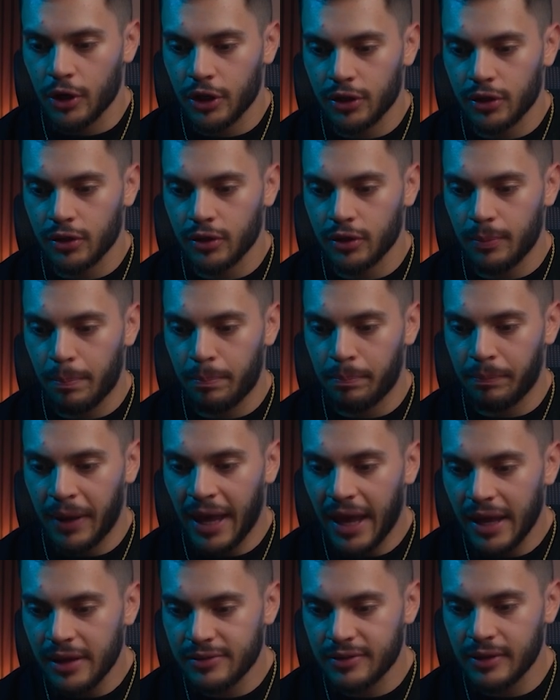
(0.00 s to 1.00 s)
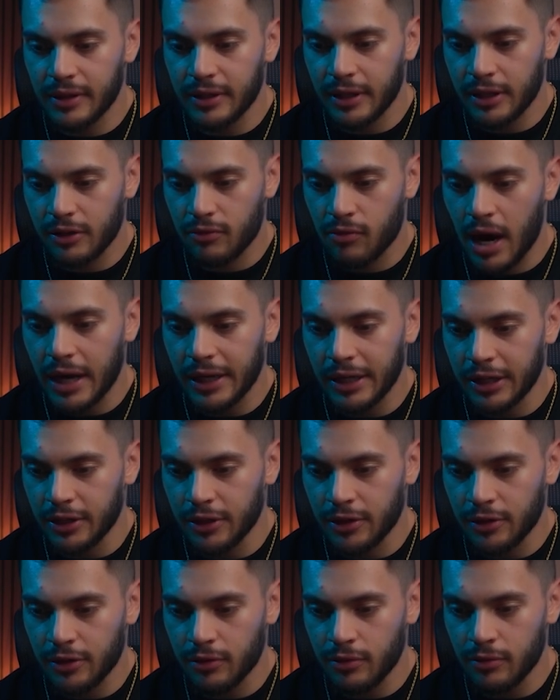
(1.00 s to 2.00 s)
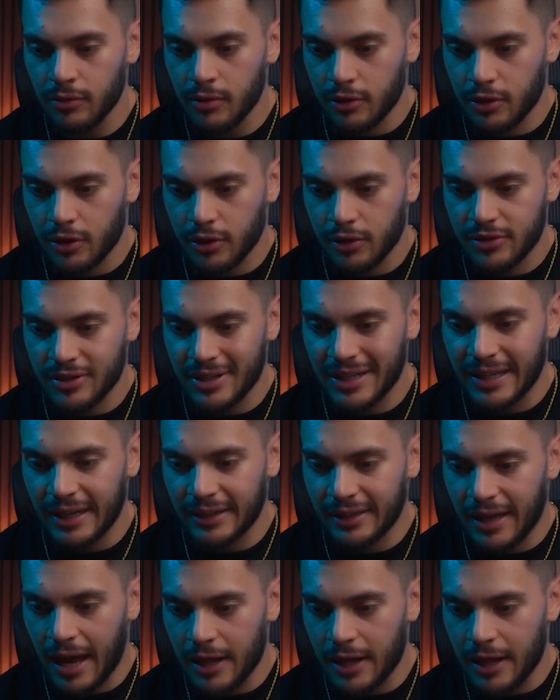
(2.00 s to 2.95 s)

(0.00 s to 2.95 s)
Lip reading: we're gonna paste the link right here. You're gonna select